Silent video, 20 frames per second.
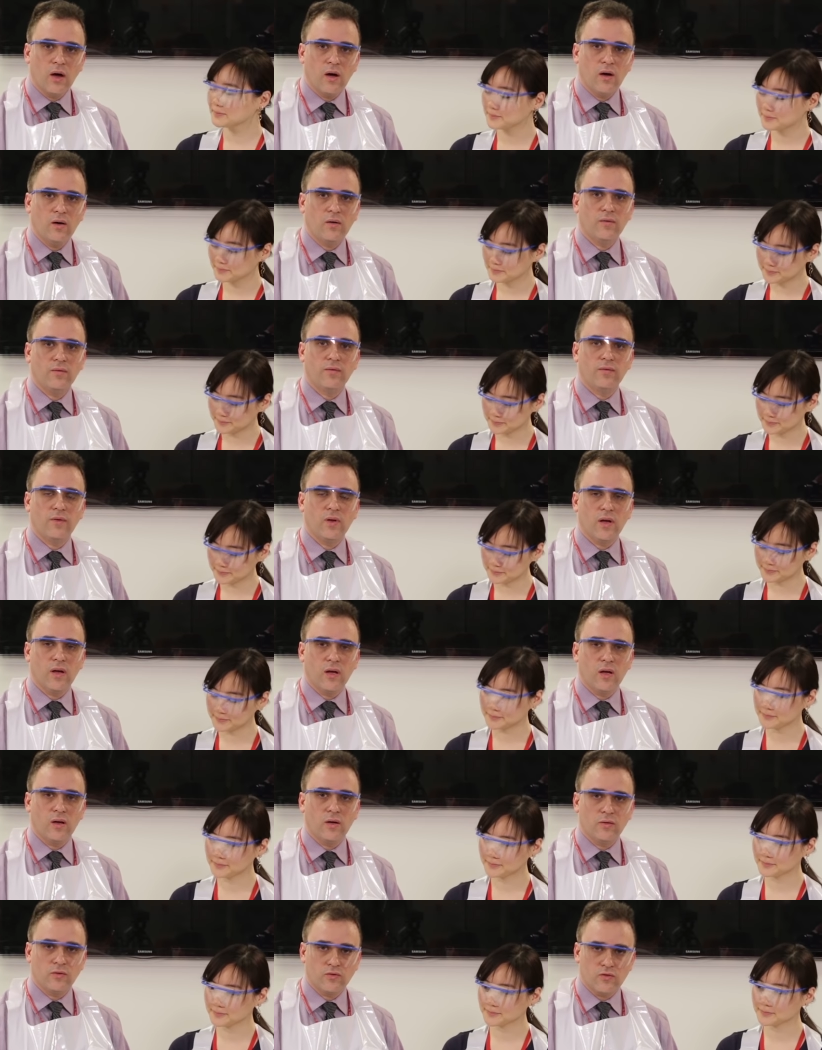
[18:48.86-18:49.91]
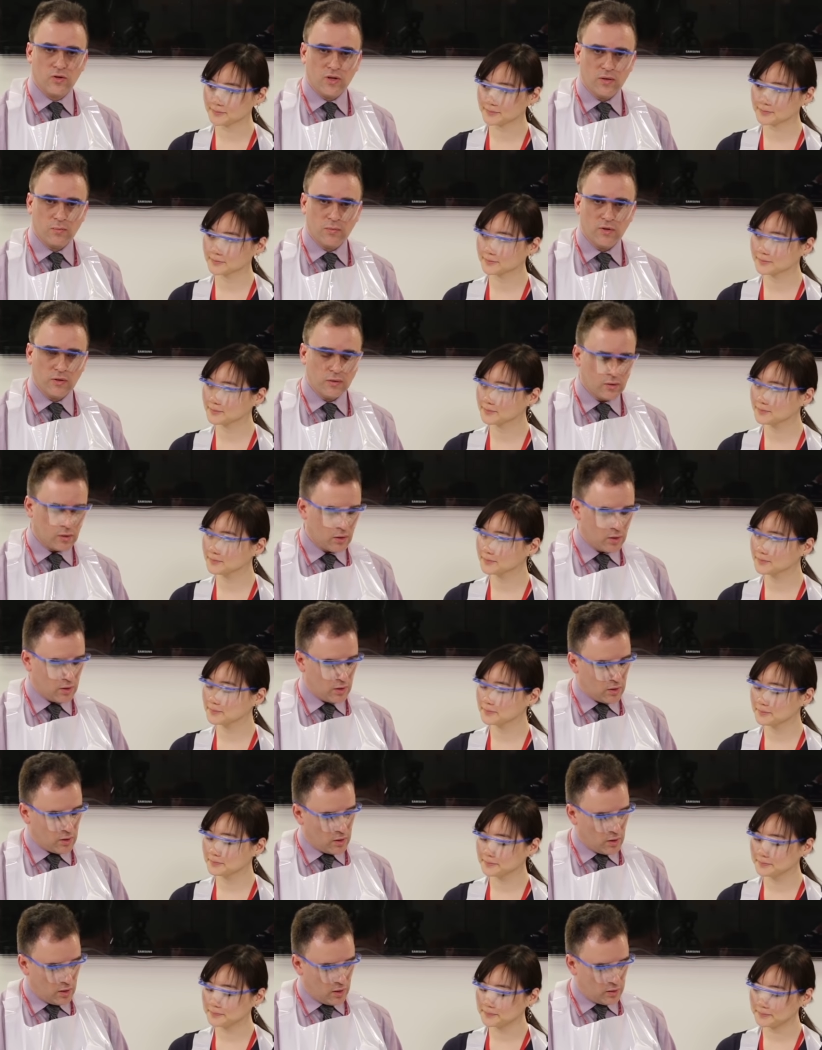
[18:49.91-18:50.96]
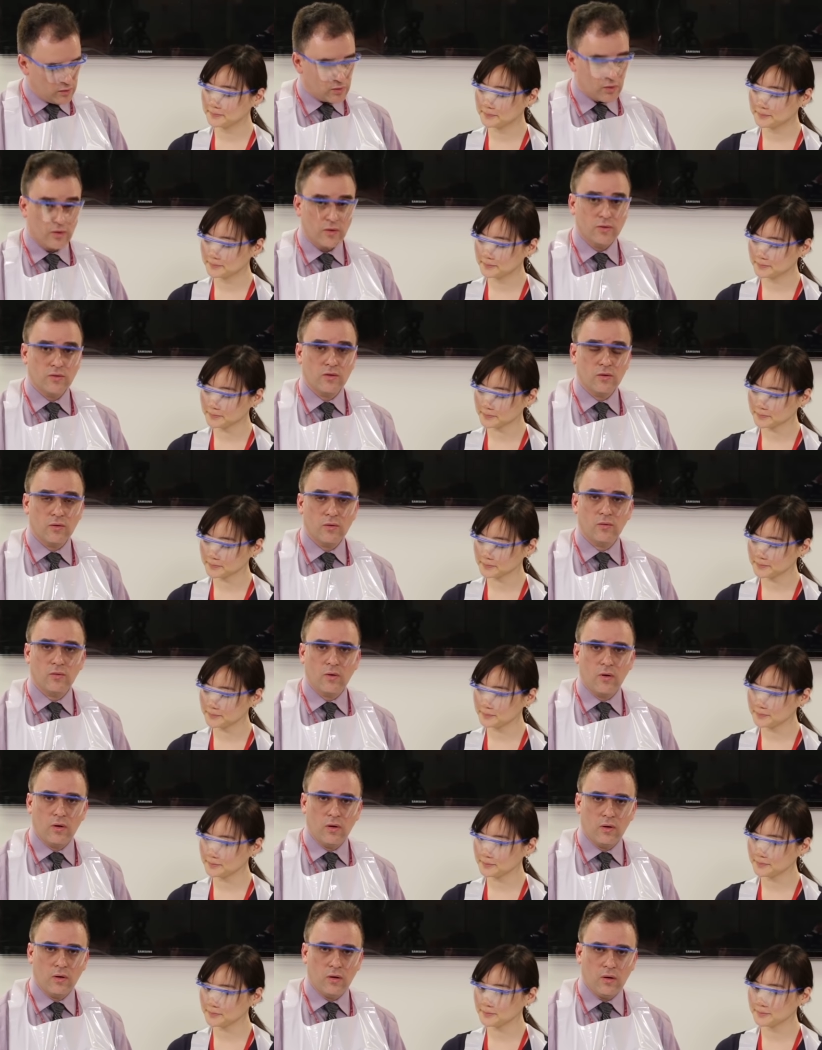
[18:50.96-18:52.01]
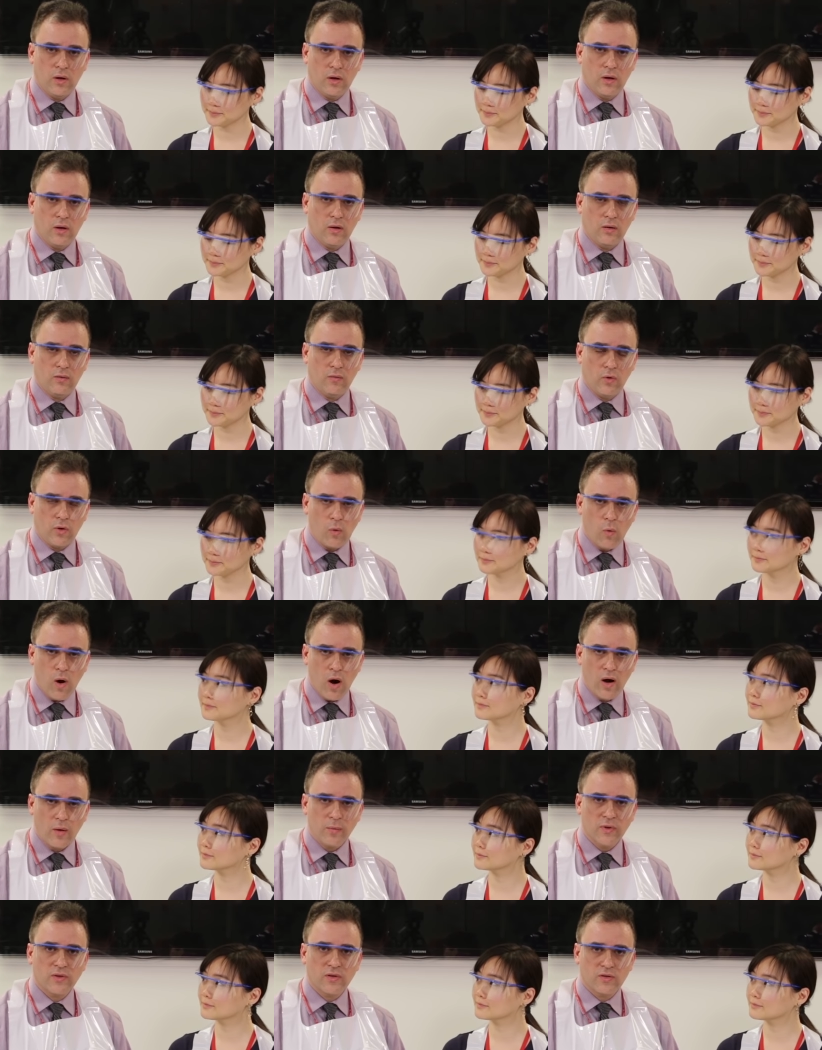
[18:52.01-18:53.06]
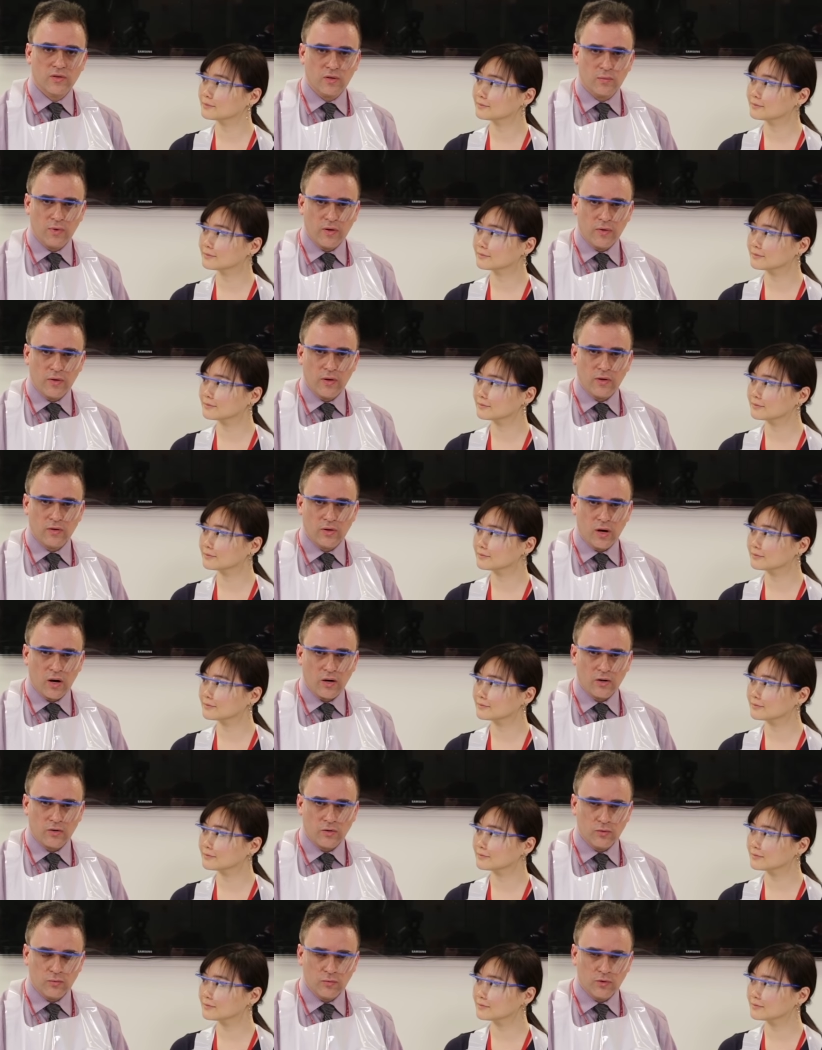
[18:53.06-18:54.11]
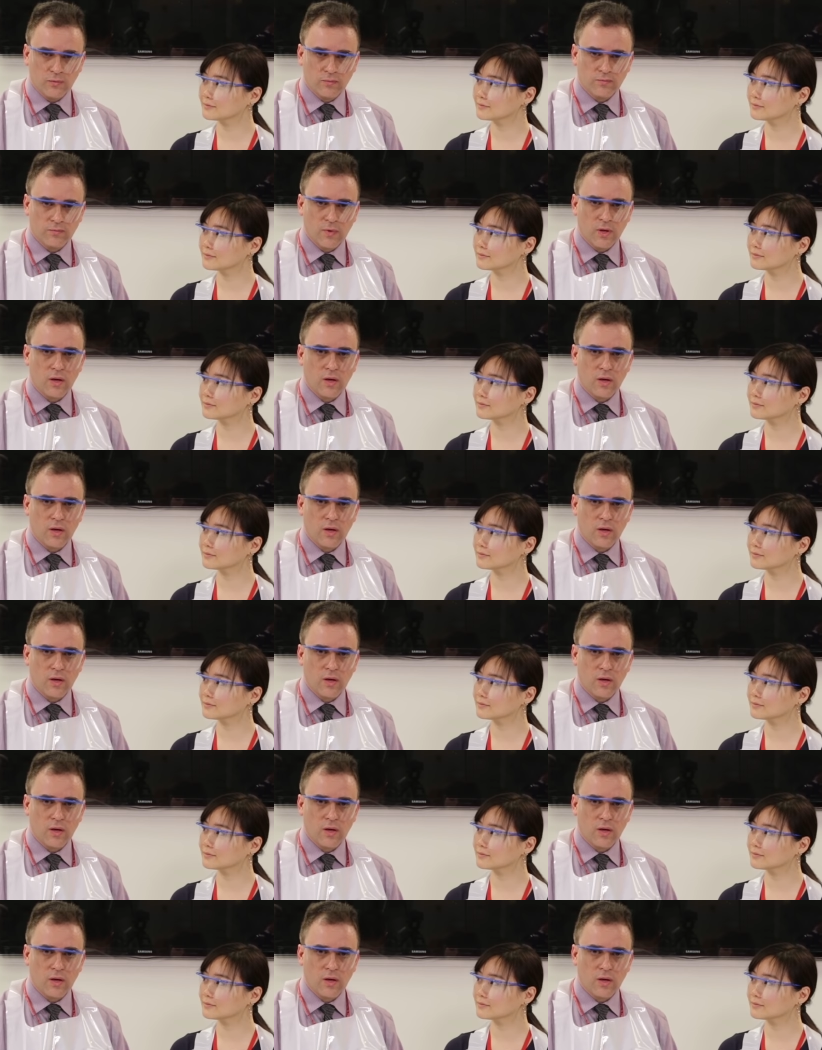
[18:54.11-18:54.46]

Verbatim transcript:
Speaker 1: of uh, treatment, and so there's no uh, requirement to submit the entire tumor.